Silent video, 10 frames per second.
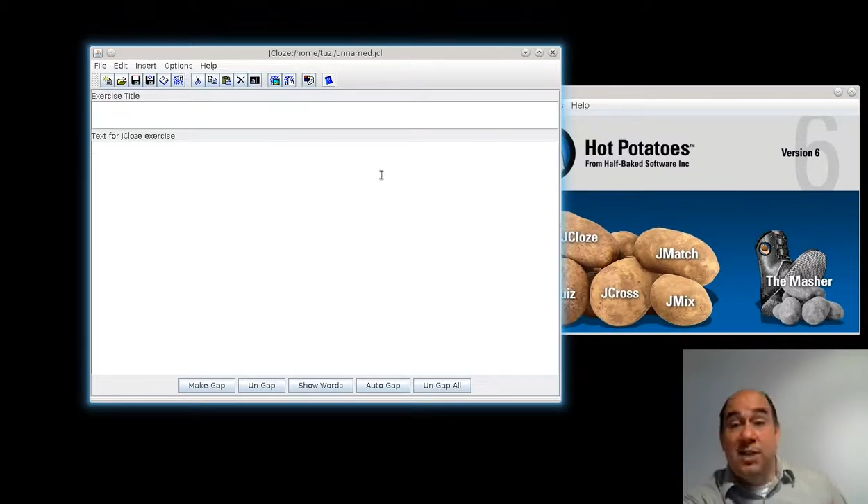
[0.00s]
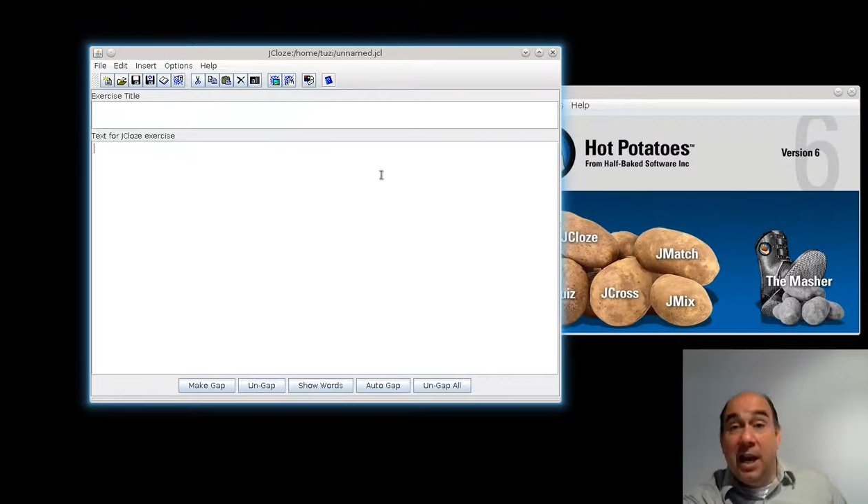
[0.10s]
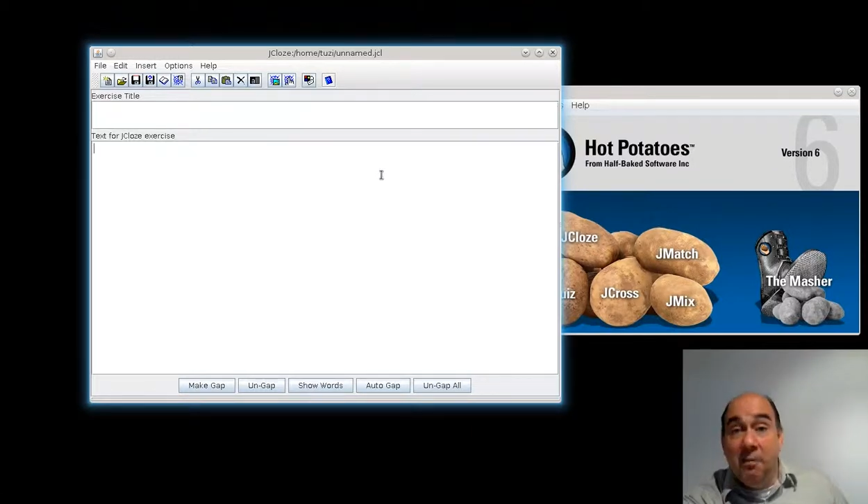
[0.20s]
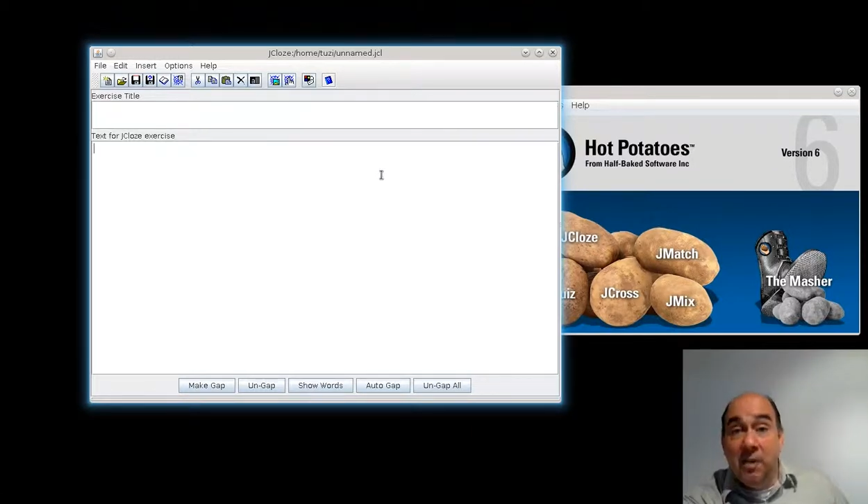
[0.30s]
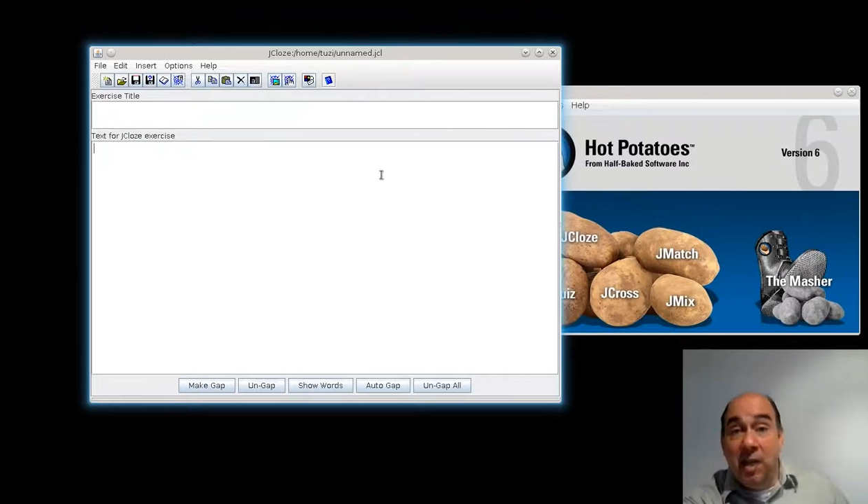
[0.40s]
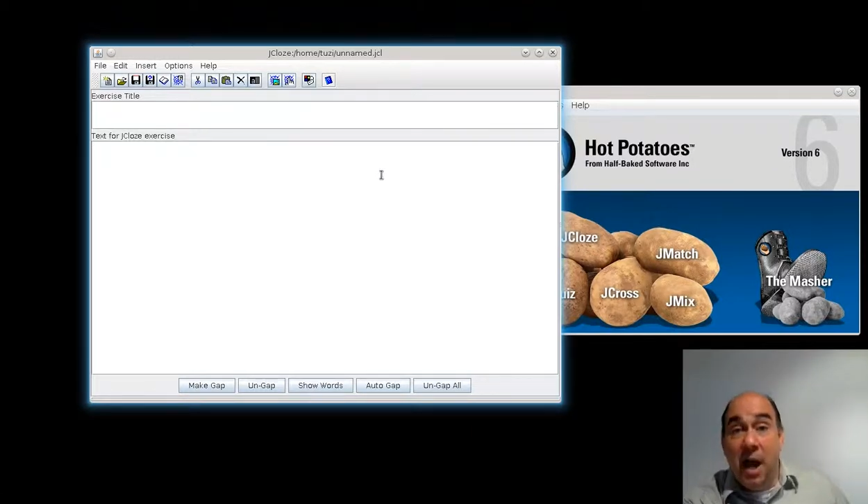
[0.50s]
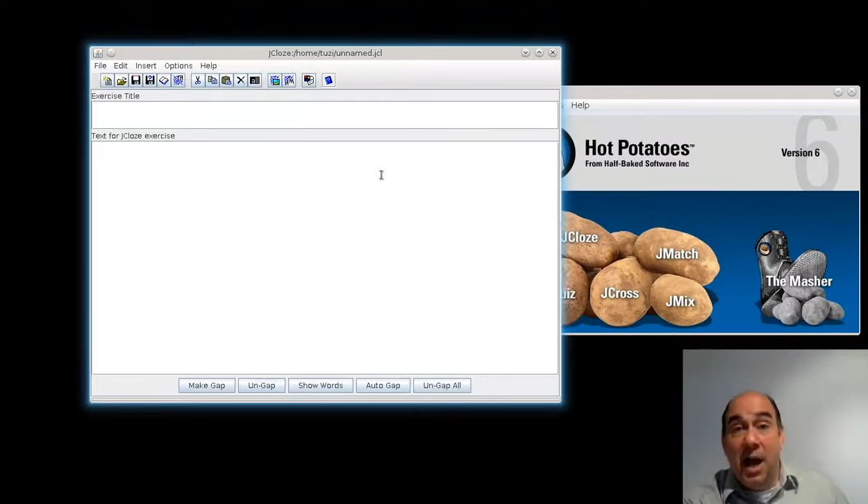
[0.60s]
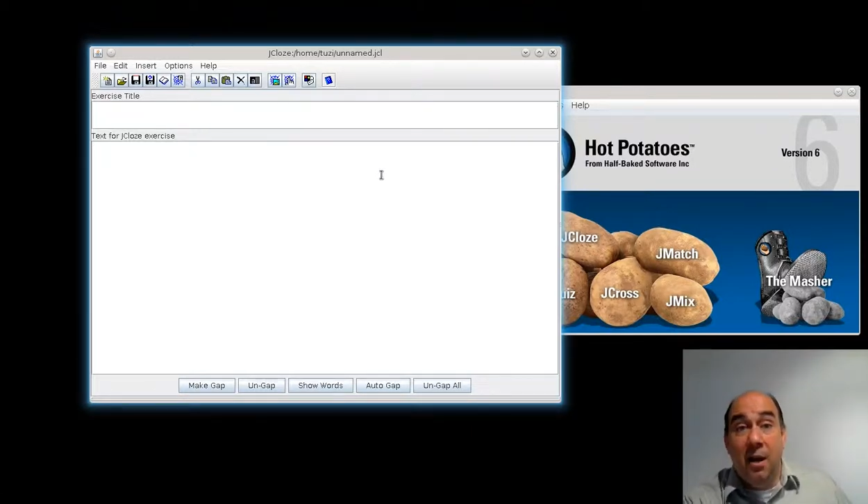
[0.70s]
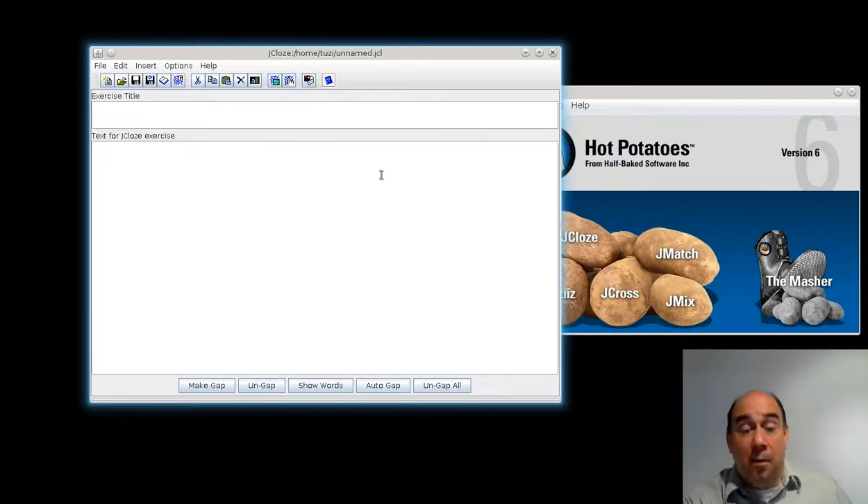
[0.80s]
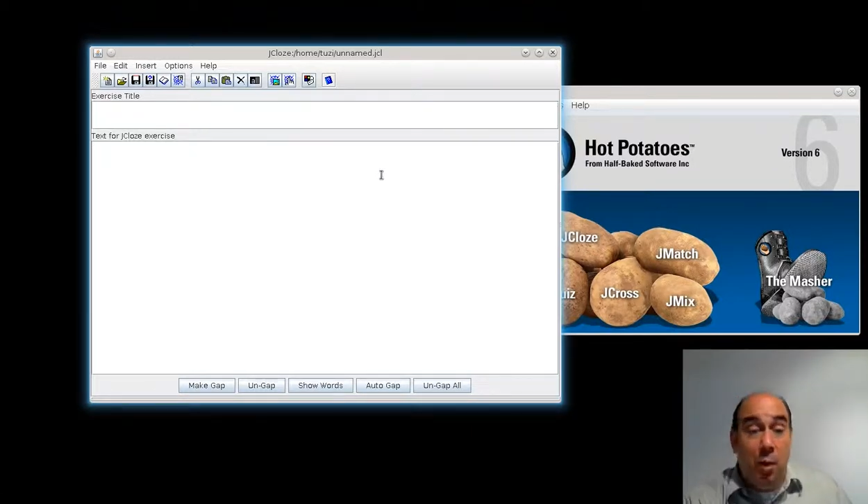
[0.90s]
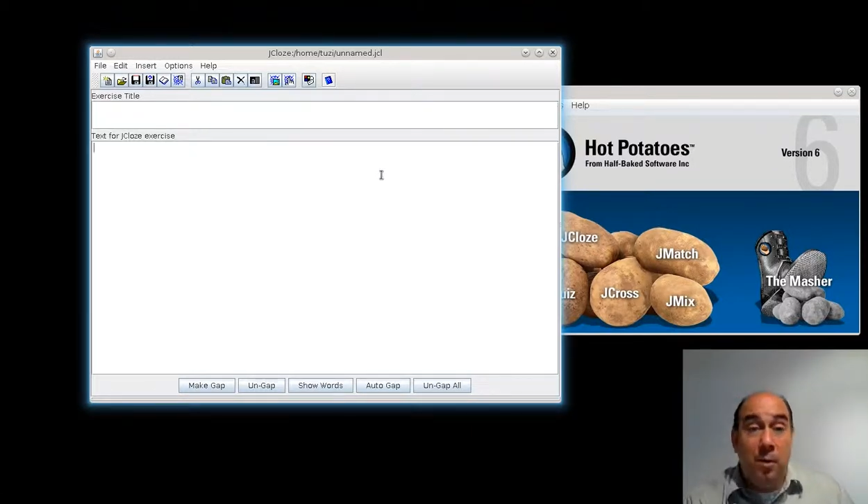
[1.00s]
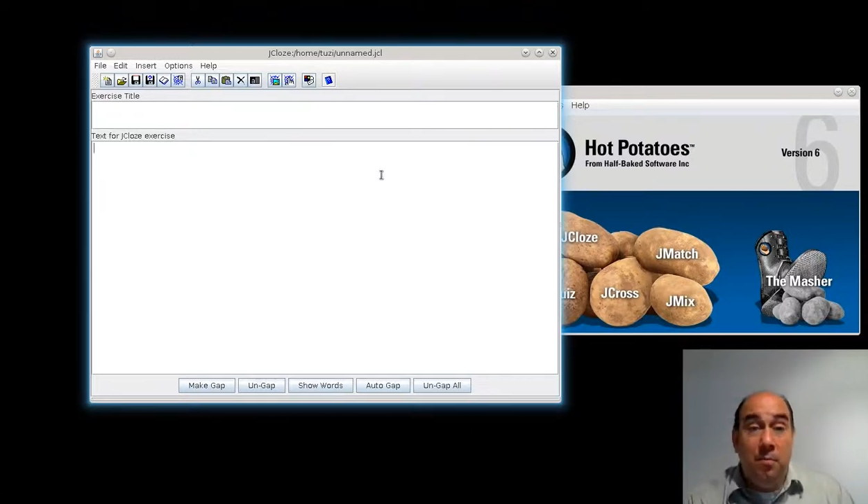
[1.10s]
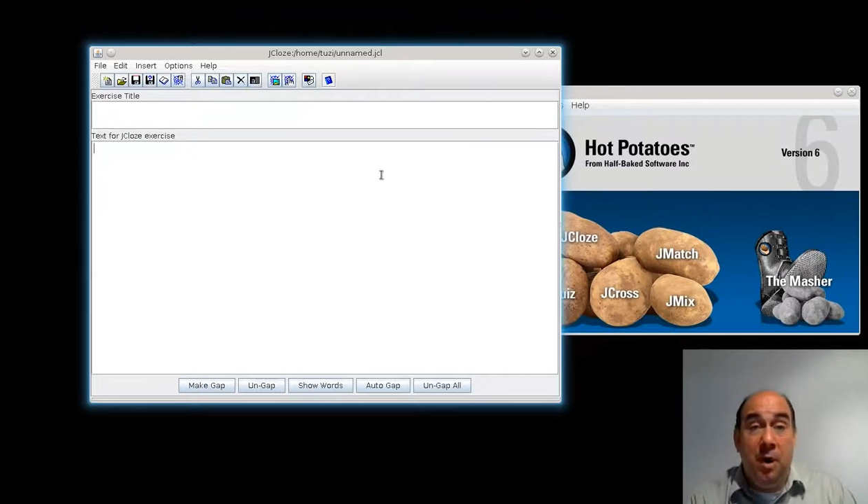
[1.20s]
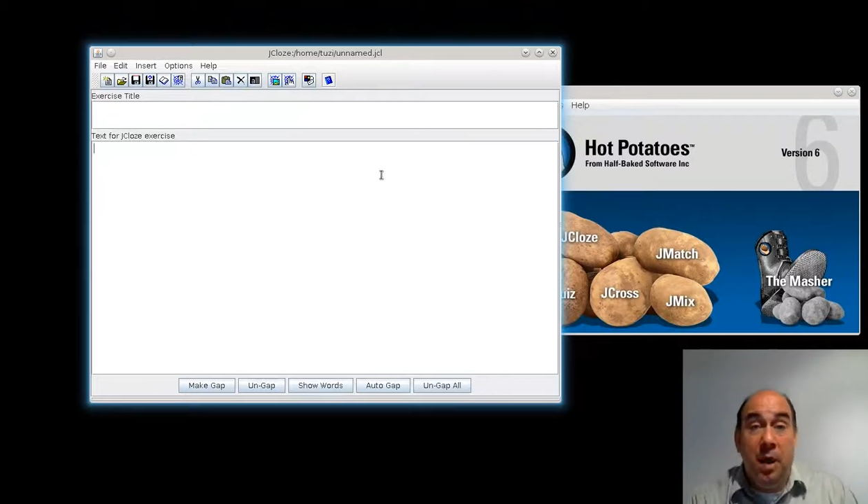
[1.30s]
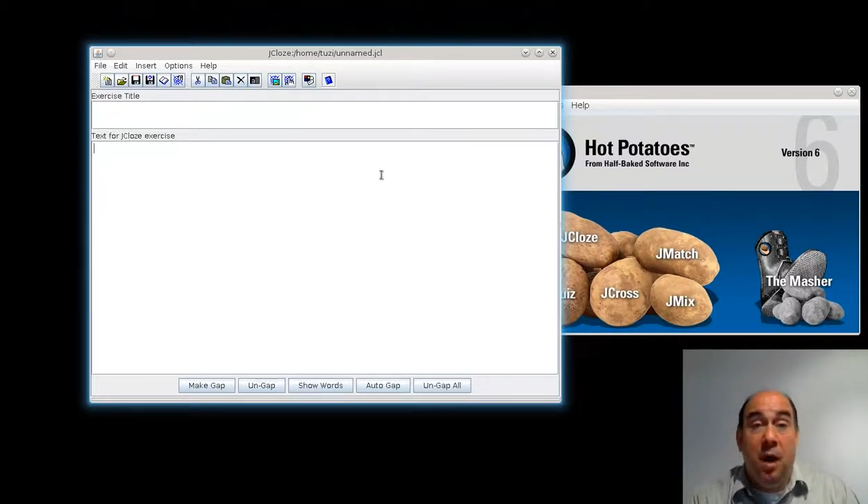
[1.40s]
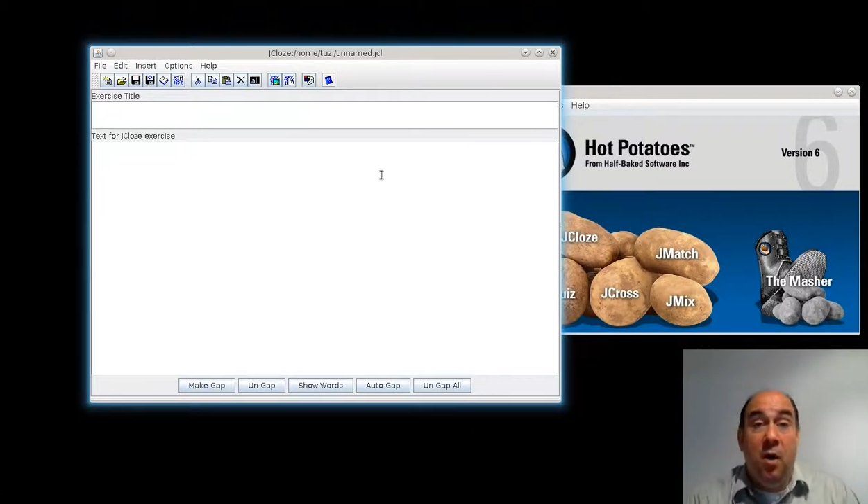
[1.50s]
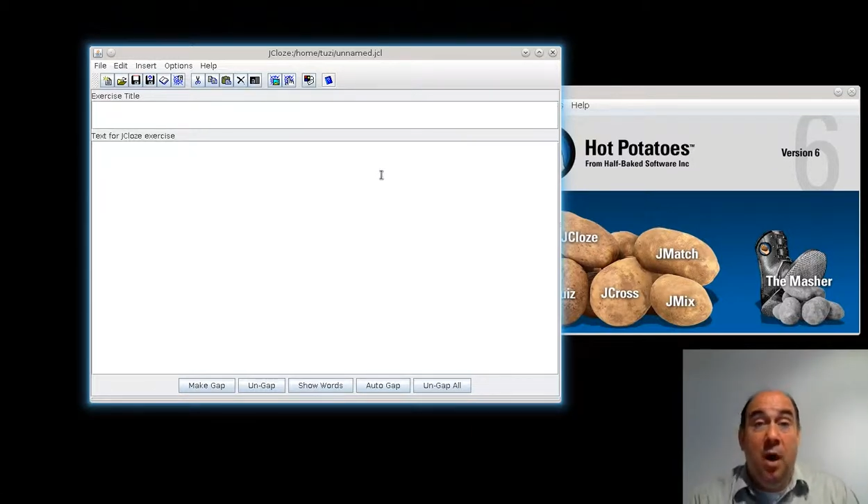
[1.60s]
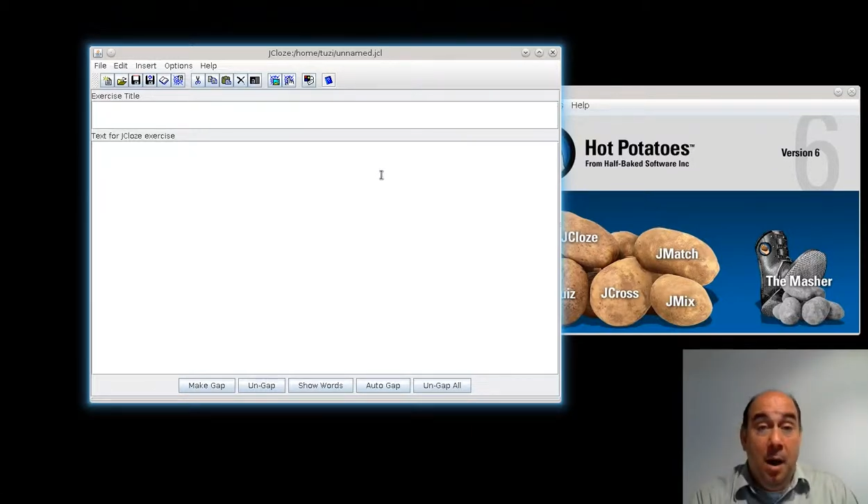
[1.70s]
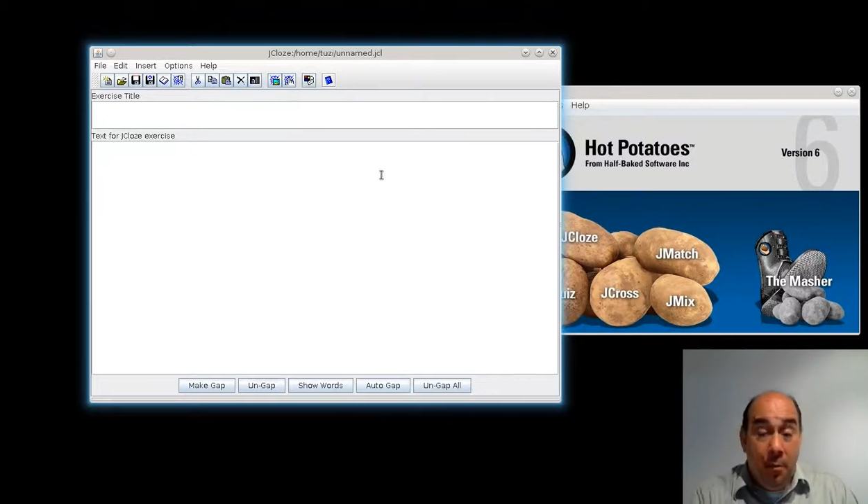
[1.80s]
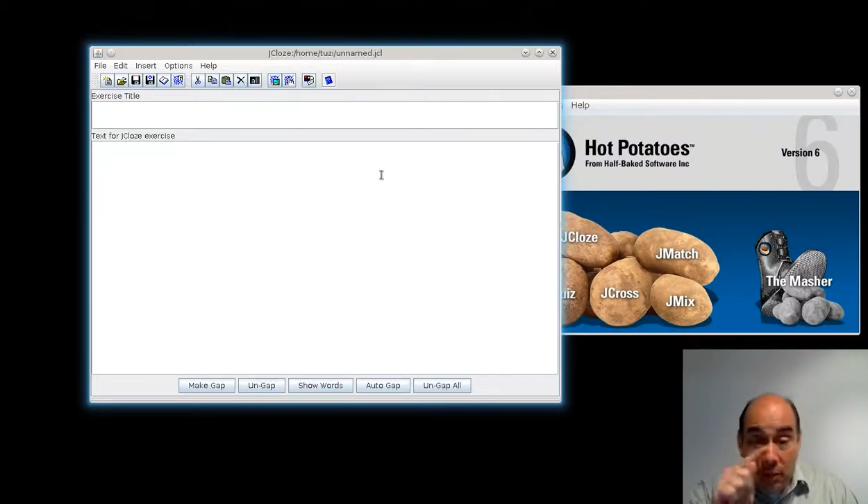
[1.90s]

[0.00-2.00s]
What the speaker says: set them aside or put them below,